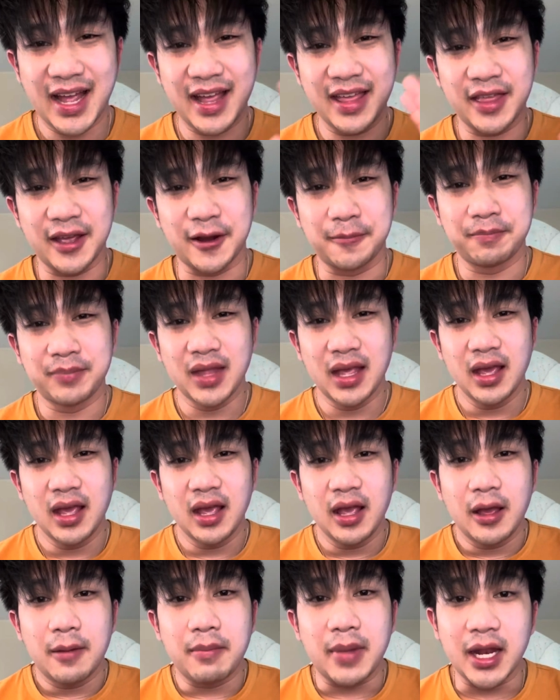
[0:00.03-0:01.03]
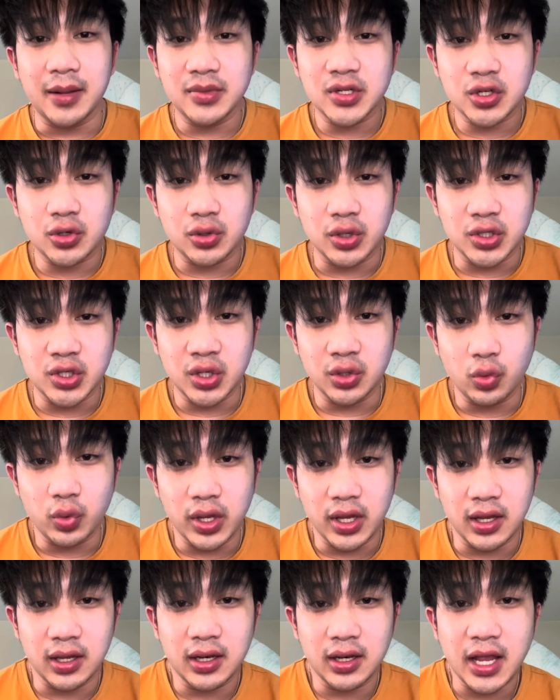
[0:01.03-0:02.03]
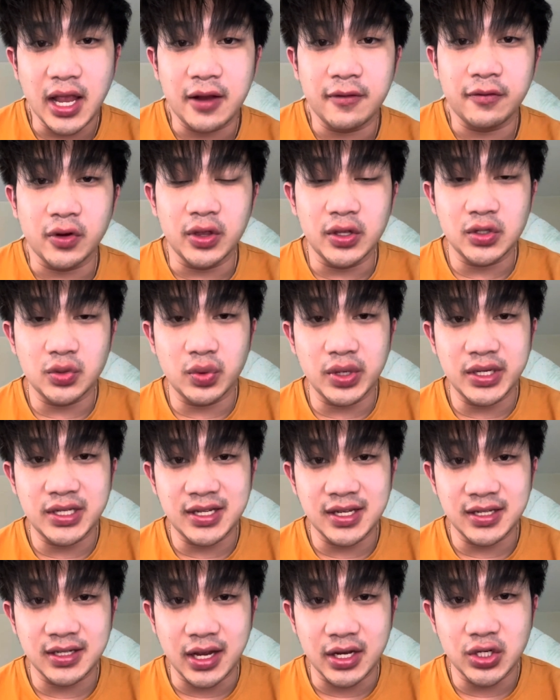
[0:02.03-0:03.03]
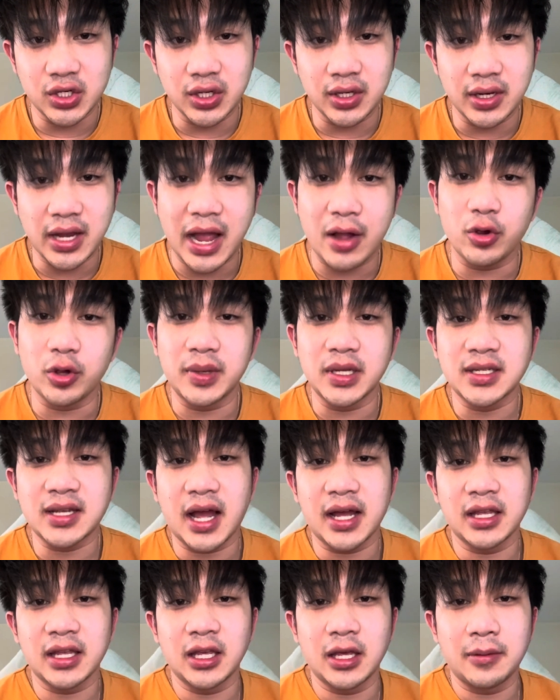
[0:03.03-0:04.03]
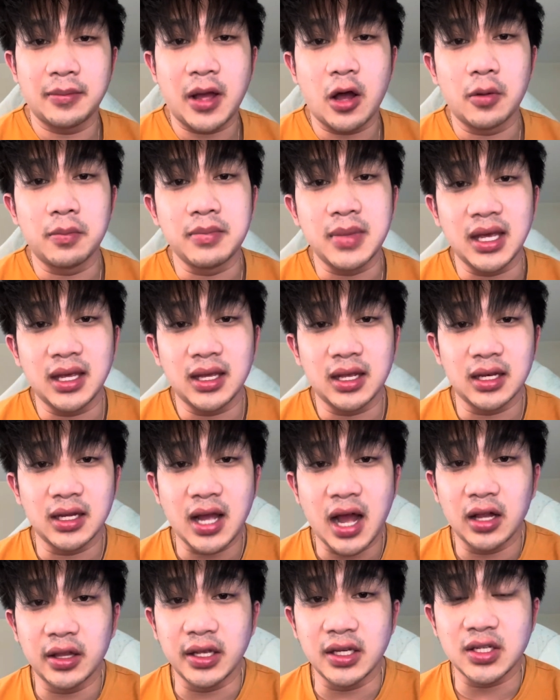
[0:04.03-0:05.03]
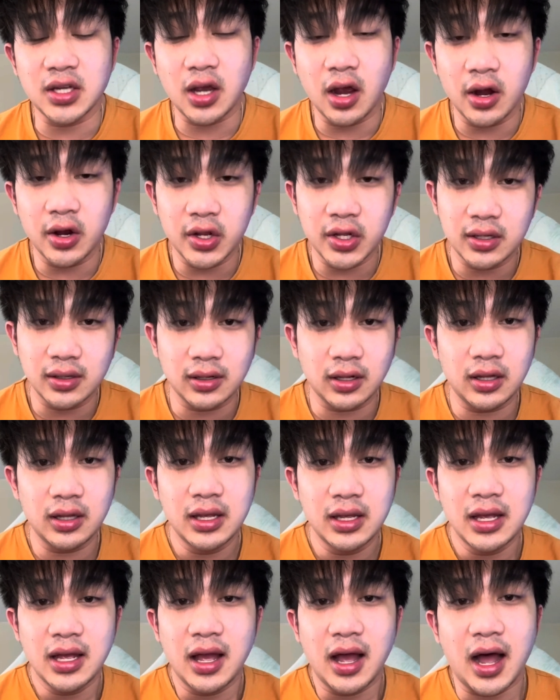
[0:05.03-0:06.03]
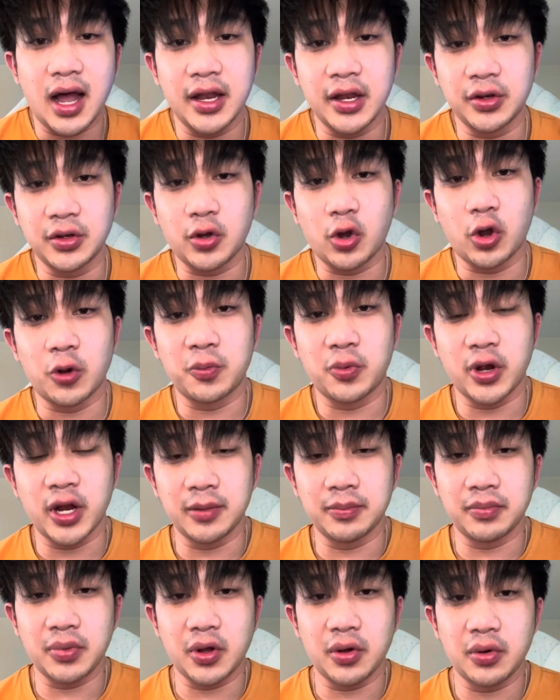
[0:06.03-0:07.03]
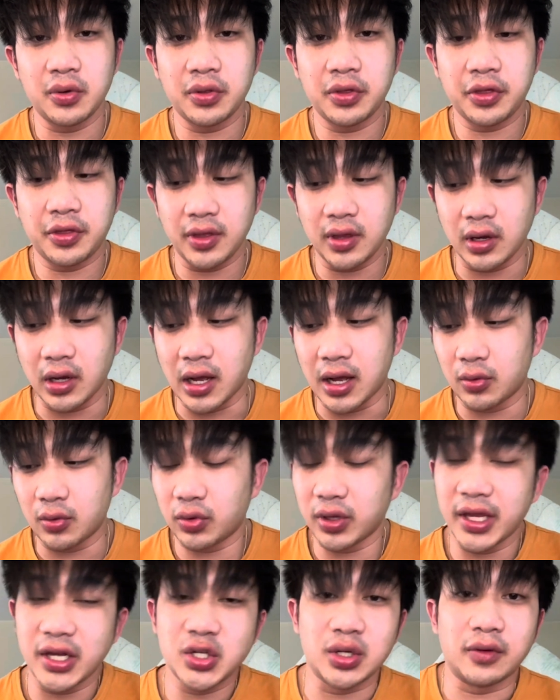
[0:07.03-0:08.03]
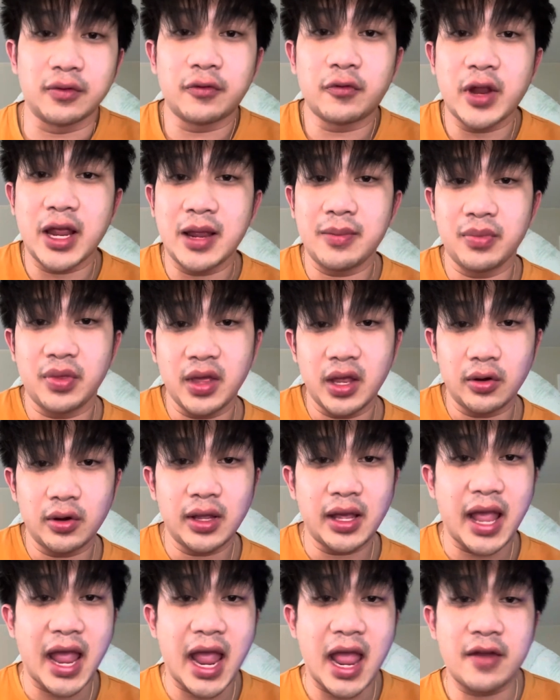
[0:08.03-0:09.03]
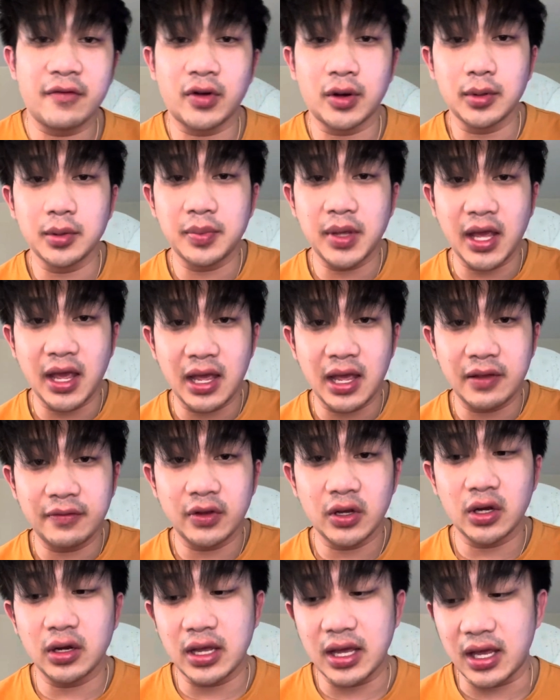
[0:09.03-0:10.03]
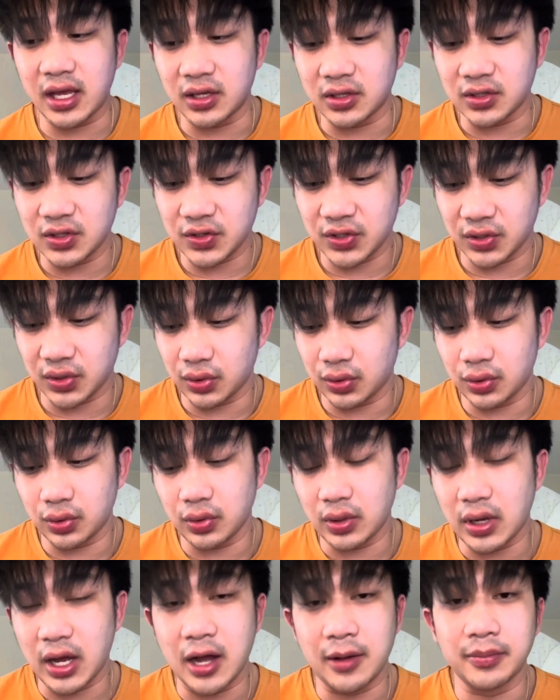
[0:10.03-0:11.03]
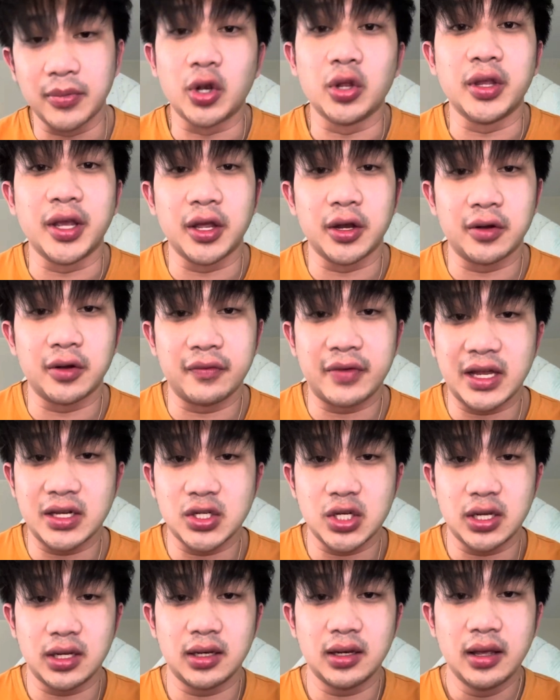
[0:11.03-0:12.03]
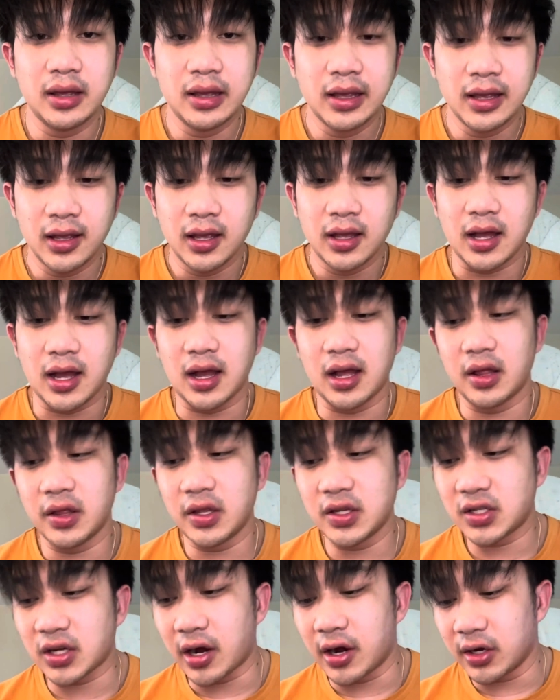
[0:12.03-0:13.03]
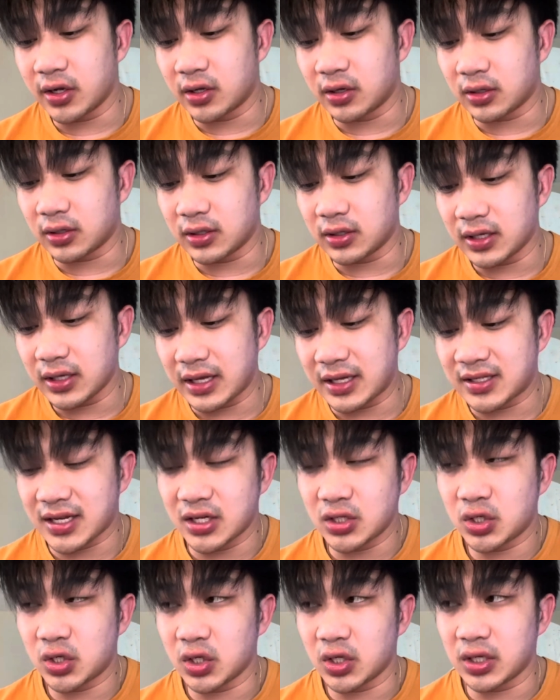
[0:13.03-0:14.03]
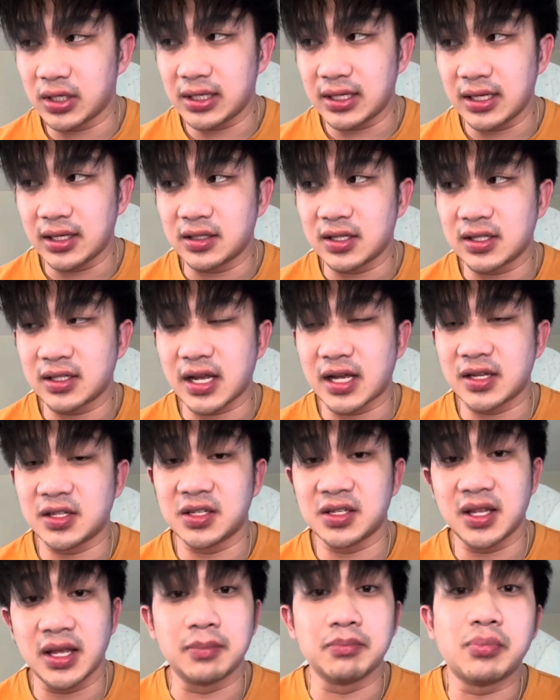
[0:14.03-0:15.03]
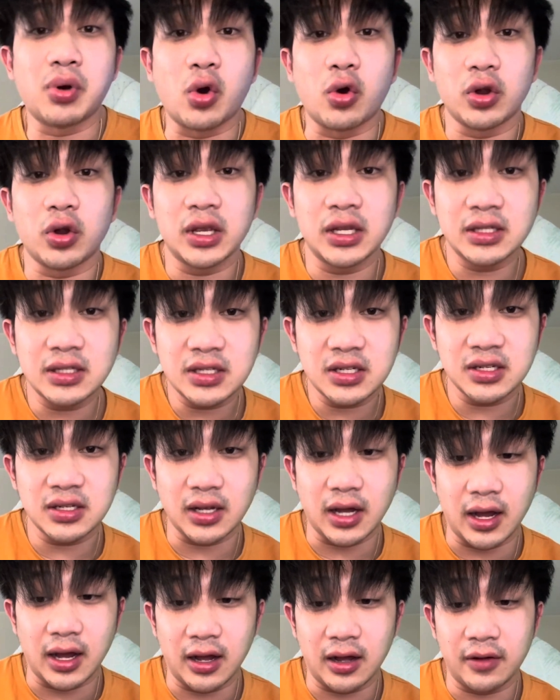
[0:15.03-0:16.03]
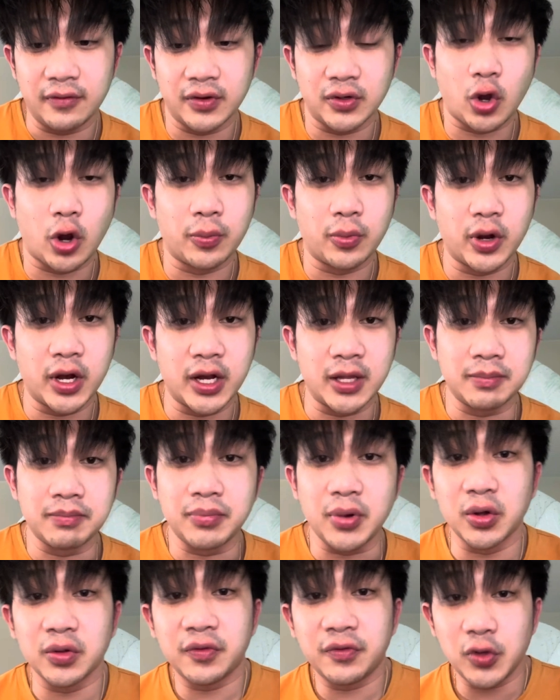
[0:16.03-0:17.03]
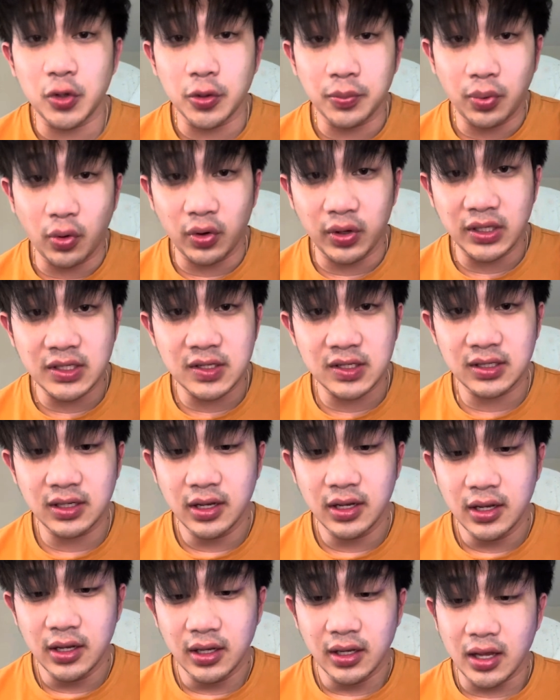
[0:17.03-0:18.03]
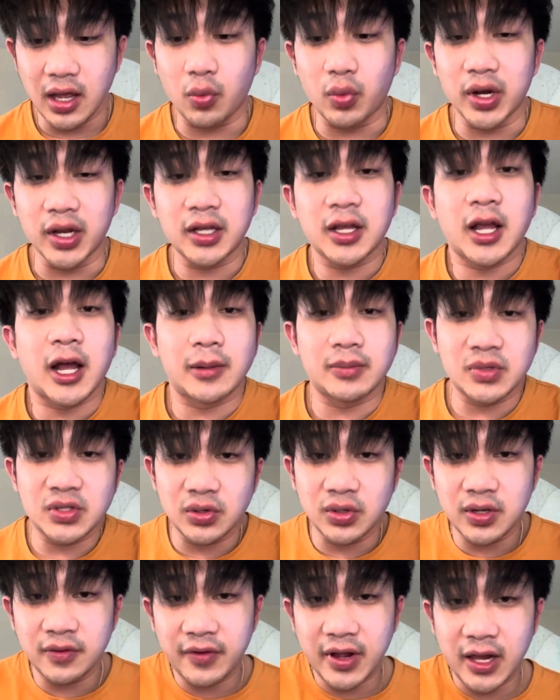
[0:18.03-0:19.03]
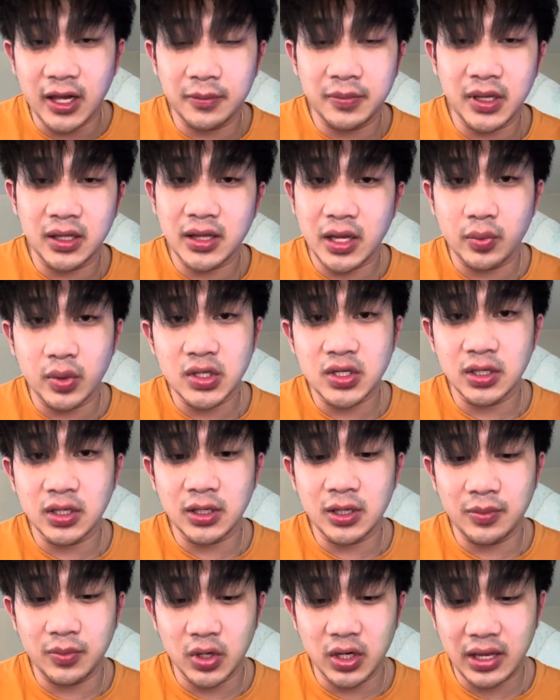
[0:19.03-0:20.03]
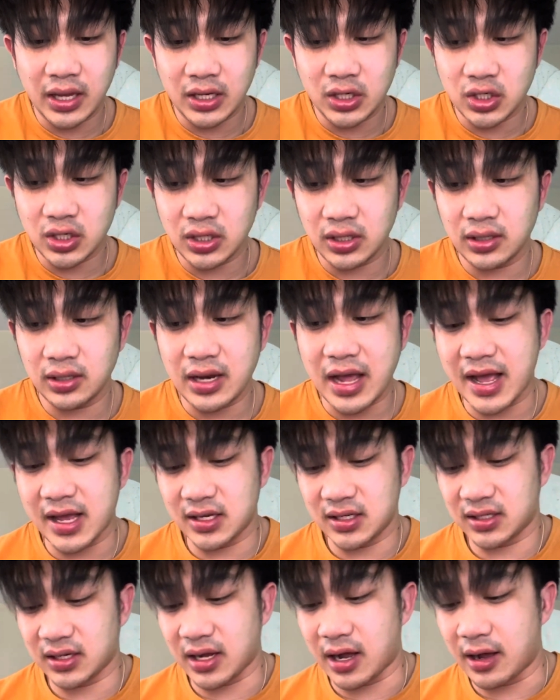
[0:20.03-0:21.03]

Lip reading: there. My name is Christian Nguyen, and for this week's discussion, I will be talking about Ming and colleagues' article on incorporating both relational frame theory and verbal behavior into early intervention. This article essentially discusses the importance of incorporating both viewpoints when it comes to developing language and communication, as